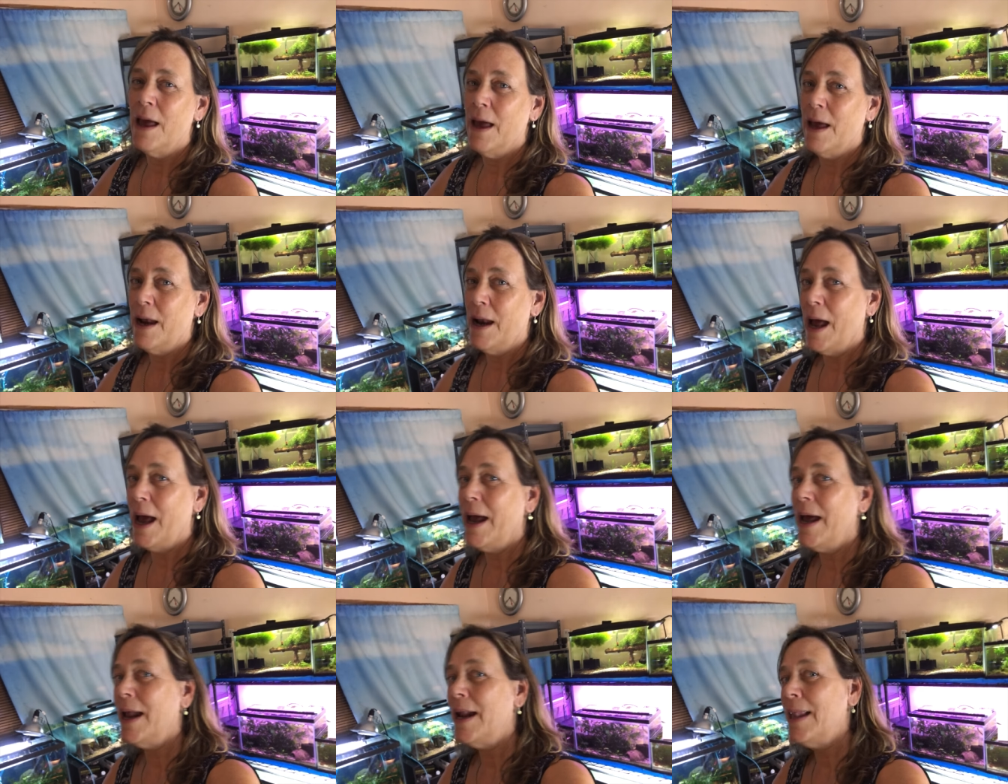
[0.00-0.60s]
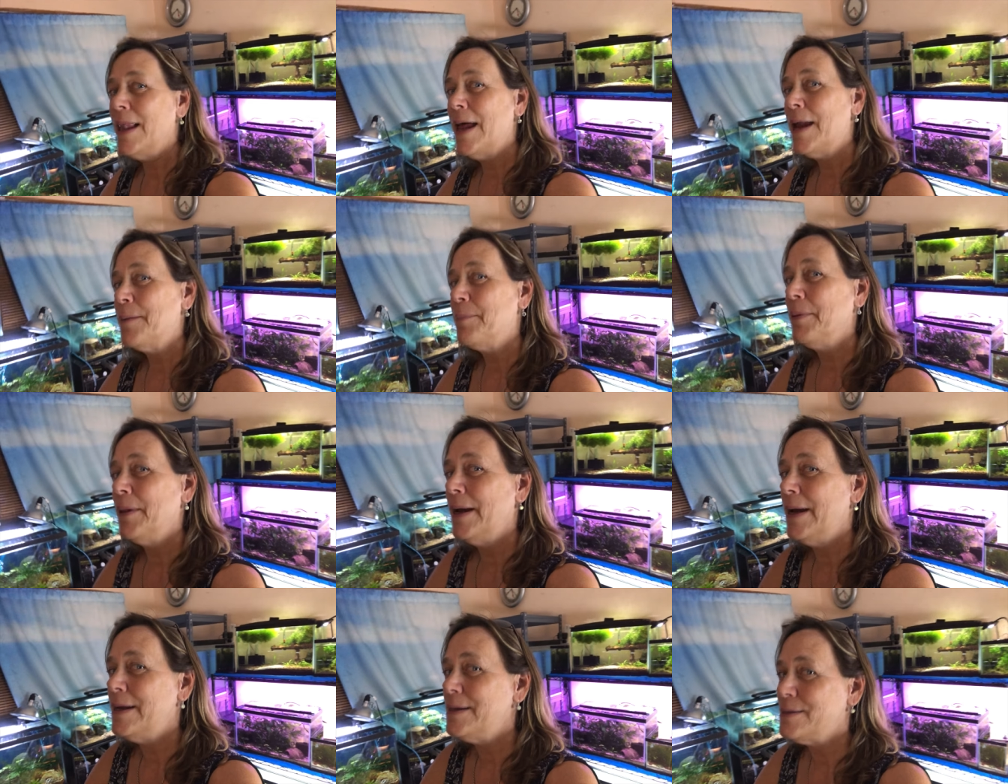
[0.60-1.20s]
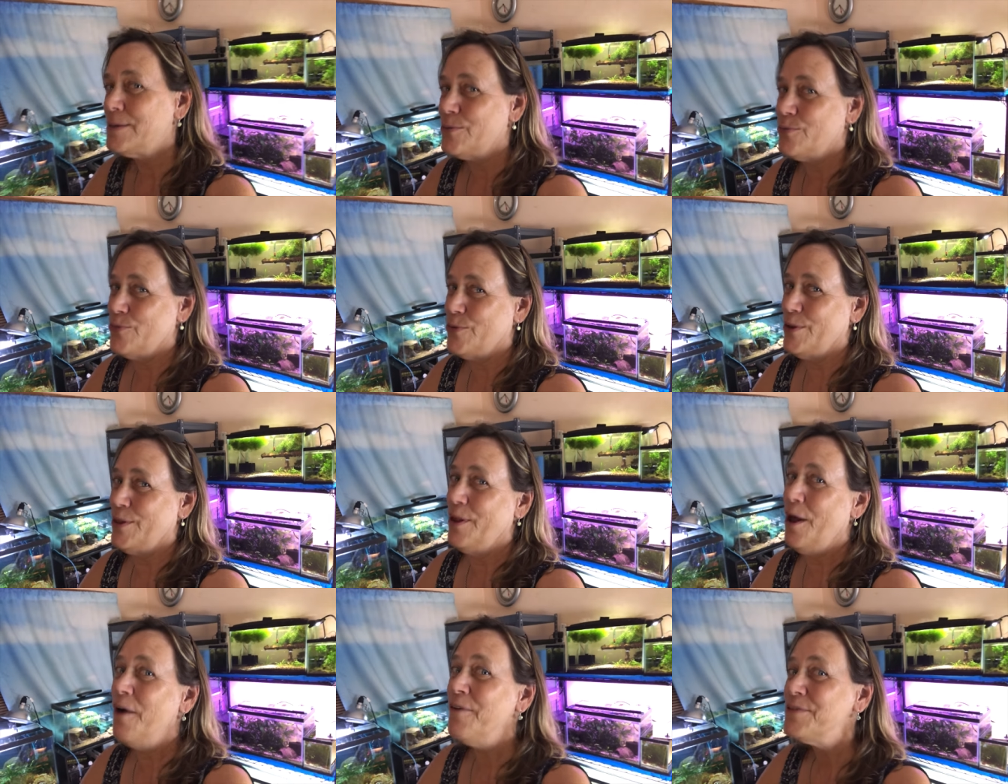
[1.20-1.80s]
and I got a lot of plants and
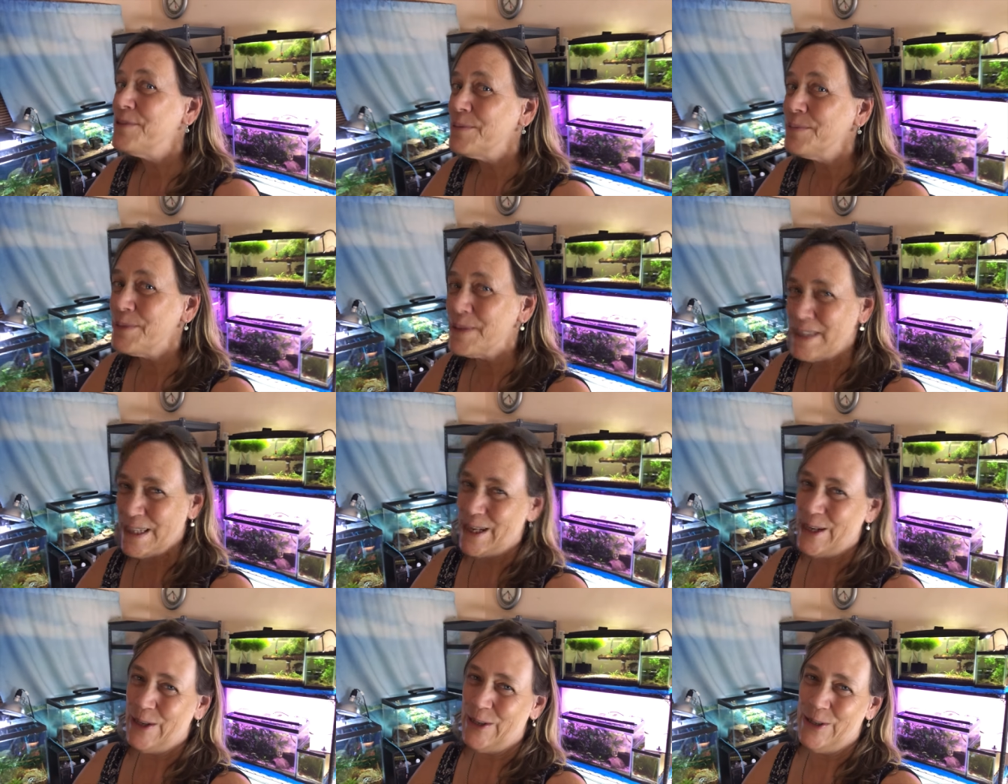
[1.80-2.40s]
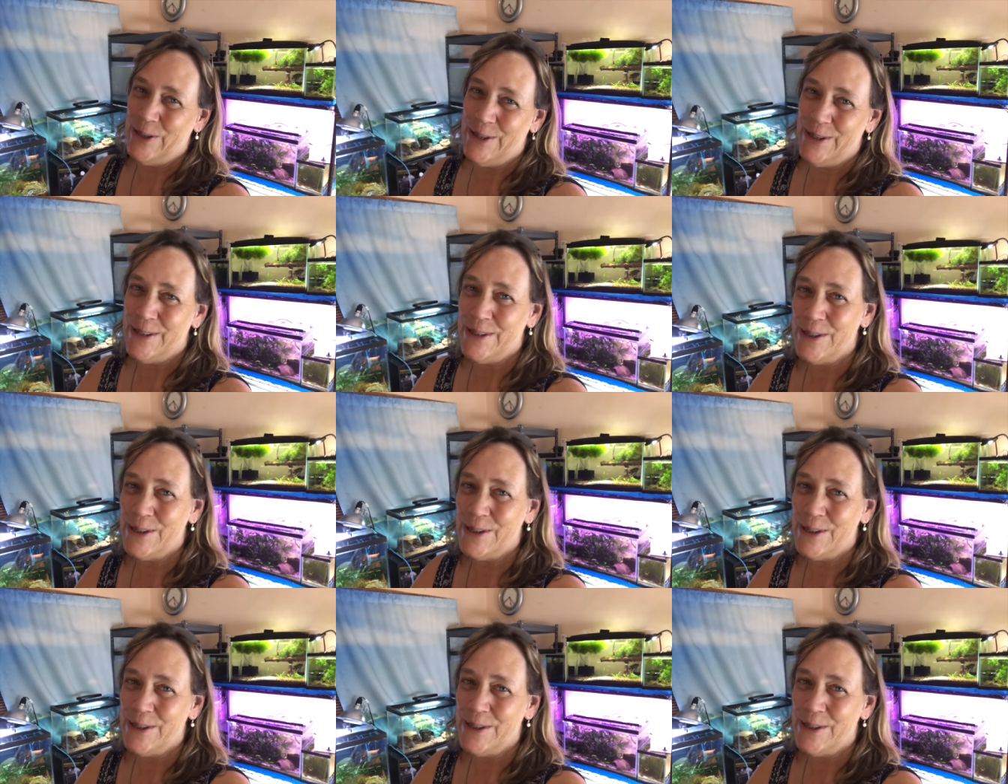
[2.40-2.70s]
would love some stickers.